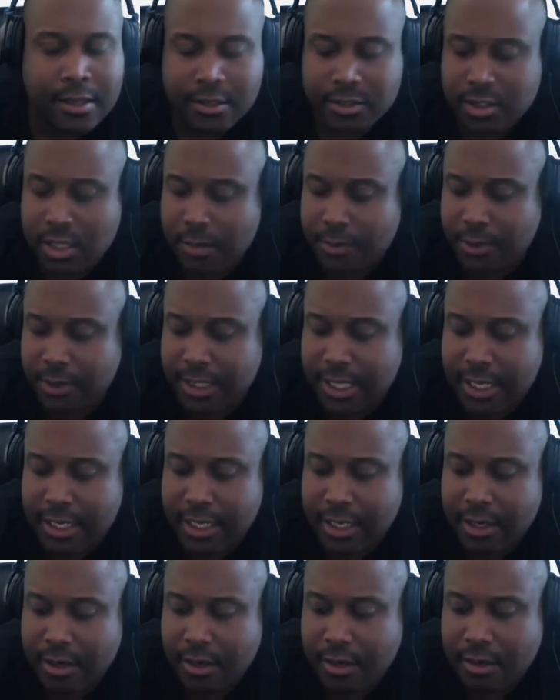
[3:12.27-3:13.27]
So I put that
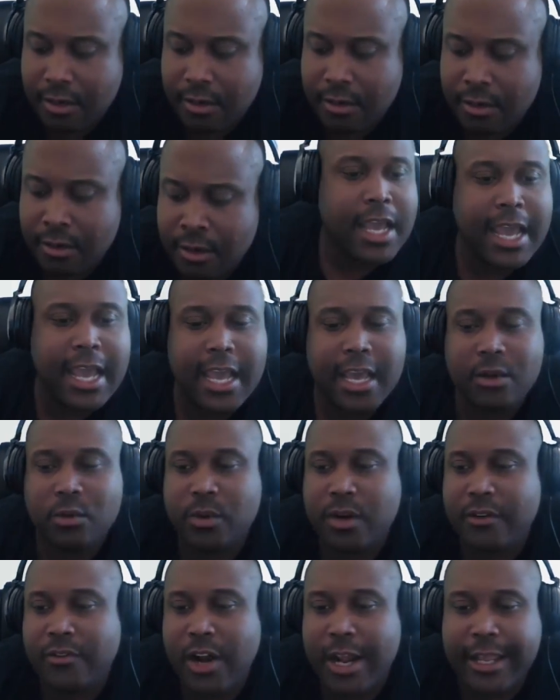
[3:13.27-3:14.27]
here, and
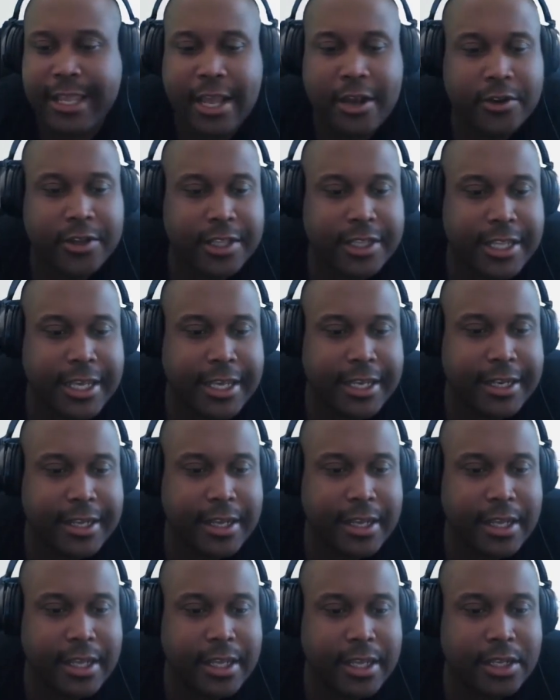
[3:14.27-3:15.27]
whenever I calculate,
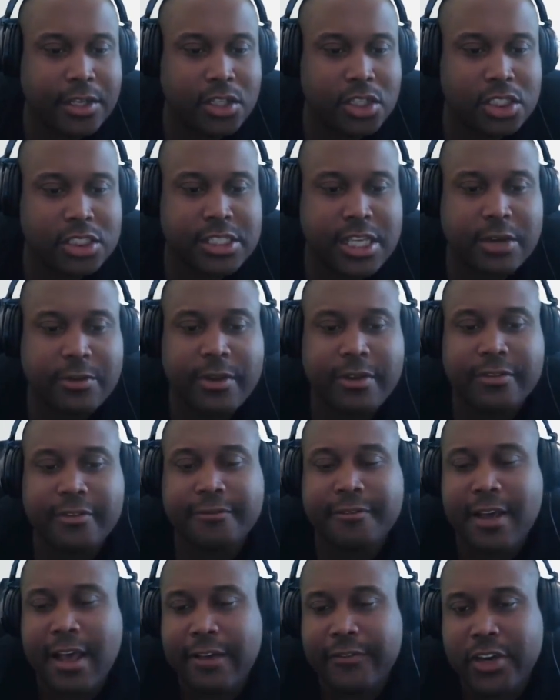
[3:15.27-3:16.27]
it looks like we have a
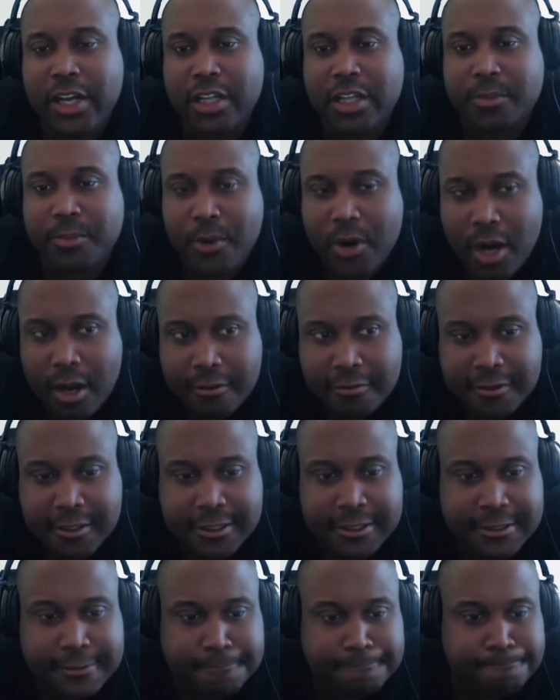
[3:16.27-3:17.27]
$5
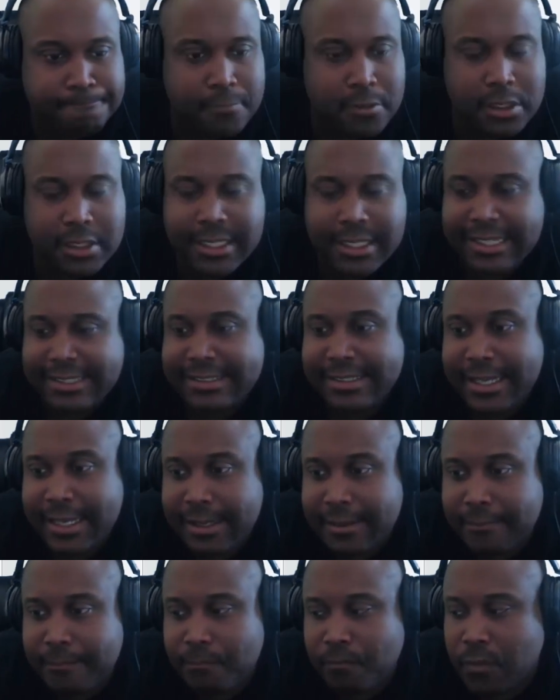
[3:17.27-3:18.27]
profit. That's
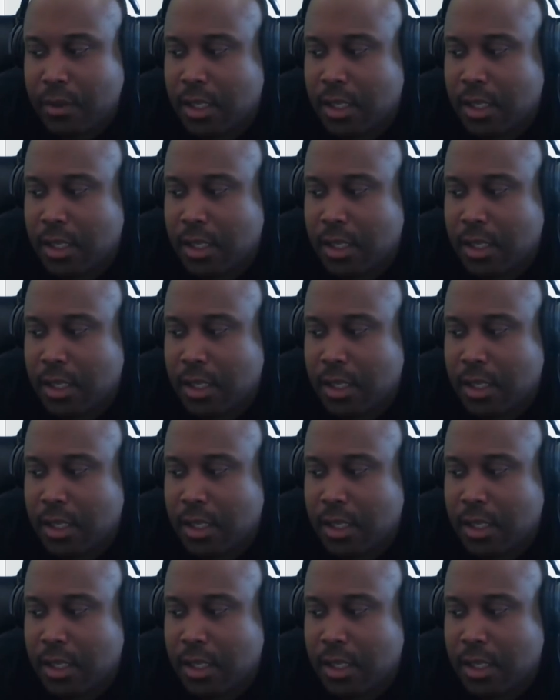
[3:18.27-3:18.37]
it.